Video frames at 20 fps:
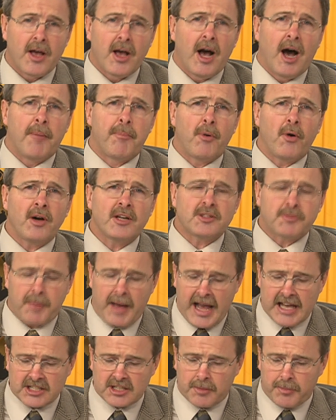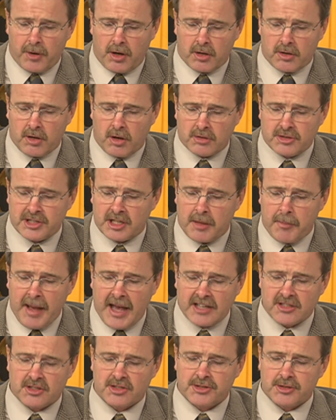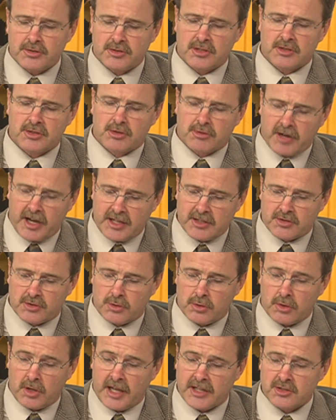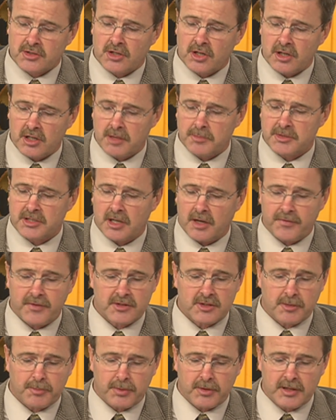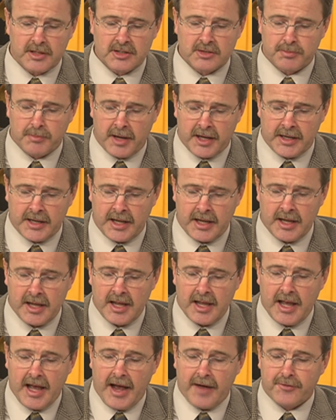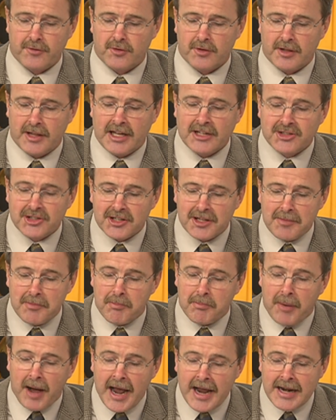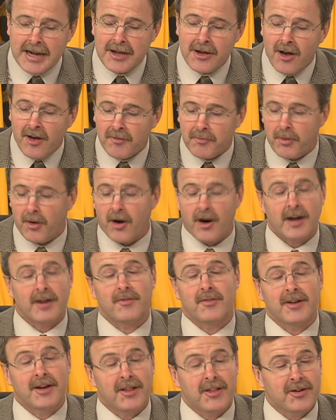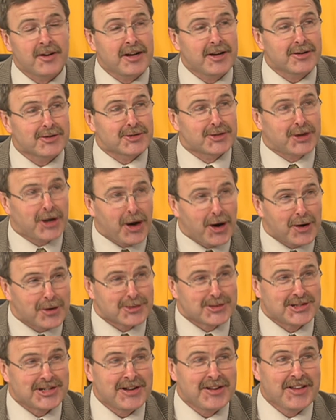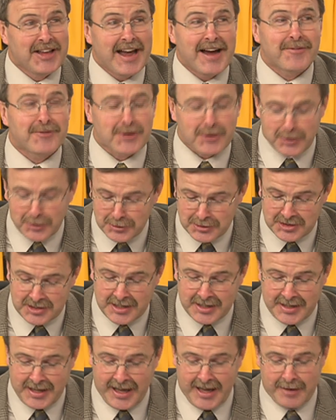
A boys basketball coach at a Massachusetts grade school has turned himself into police Monday after allegedly biting off part of another ear's coach after losing a game.